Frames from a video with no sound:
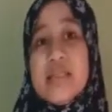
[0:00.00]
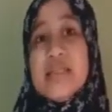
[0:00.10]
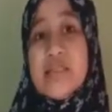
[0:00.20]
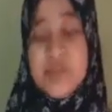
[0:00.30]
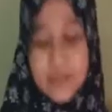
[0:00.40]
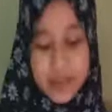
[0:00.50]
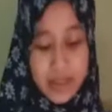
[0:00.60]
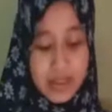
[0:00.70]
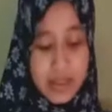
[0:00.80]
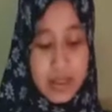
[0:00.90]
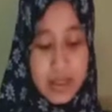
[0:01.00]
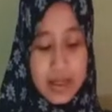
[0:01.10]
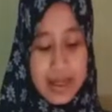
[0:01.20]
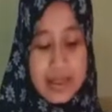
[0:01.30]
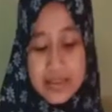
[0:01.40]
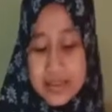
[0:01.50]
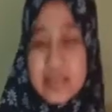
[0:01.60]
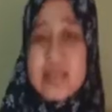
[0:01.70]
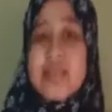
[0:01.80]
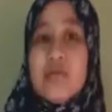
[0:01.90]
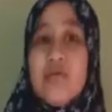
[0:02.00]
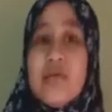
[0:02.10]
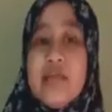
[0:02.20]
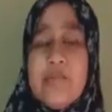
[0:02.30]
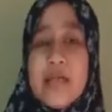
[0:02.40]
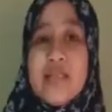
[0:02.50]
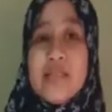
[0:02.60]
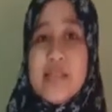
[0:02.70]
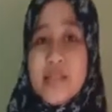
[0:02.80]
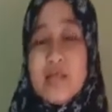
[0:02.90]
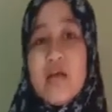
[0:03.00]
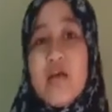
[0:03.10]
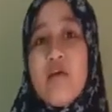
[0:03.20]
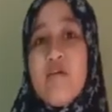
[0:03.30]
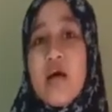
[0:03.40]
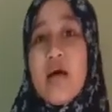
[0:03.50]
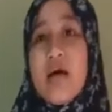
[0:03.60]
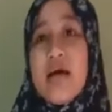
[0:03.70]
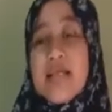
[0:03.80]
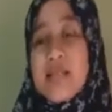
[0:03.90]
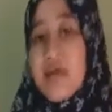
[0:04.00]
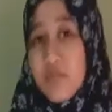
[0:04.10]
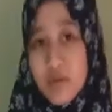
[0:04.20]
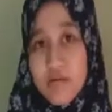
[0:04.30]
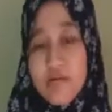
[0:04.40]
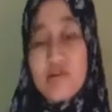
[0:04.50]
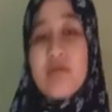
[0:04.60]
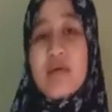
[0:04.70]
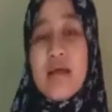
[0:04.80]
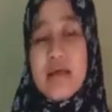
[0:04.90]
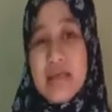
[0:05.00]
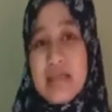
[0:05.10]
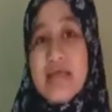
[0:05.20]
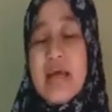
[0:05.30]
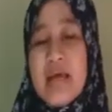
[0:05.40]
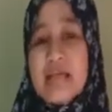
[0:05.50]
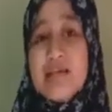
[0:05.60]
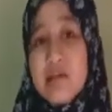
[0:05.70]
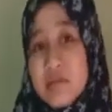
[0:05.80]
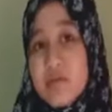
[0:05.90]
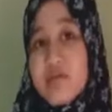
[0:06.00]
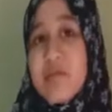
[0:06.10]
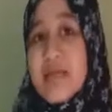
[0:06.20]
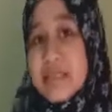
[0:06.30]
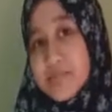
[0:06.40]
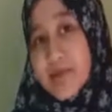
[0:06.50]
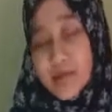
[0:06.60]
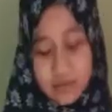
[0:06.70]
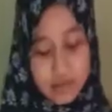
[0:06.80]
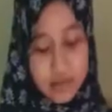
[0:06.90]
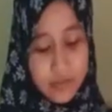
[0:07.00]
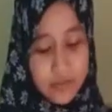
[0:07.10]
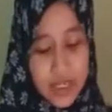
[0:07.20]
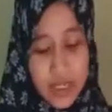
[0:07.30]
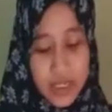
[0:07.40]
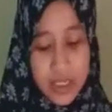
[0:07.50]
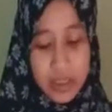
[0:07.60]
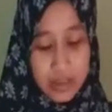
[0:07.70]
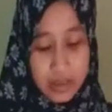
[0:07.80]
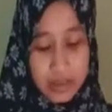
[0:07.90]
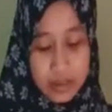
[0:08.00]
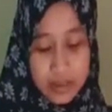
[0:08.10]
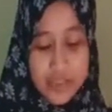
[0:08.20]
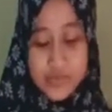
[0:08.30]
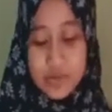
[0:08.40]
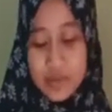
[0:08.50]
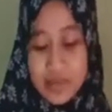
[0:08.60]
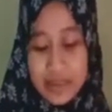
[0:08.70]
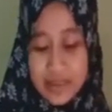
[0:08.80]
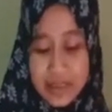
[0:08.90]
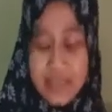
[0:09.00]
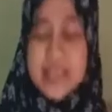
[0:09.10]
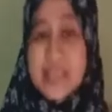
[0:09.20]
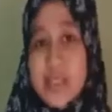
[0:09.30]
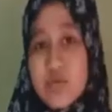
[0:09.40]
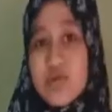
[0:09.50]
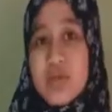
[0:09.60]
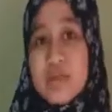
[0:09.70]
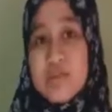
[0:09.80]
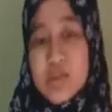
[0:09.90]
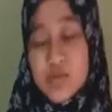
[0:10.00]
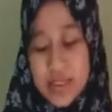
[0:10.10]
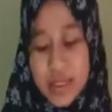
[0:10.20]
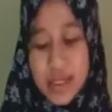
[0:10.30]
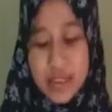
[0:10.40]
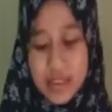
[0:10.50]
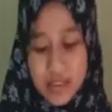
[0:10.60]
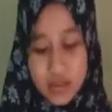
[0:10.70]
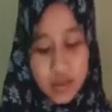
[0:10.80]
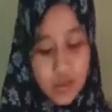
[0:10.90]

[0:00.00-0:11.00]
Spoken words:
Next, there is a communication problem among Somali pirates during the mission. These problems happen because they have their own opinion in decision making.